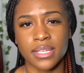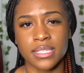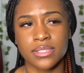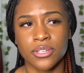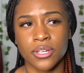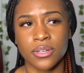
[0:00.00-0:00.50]
at
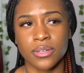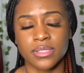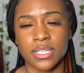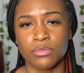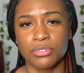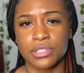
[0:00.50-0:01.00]
these
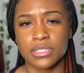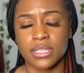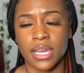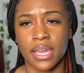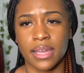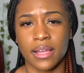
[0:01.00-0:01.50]
girls and we're just
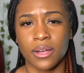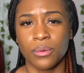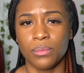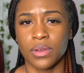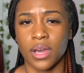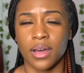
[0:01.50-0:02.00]
like,
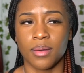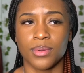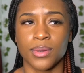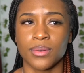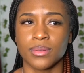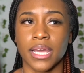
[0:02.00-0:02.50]
oh nah, bro.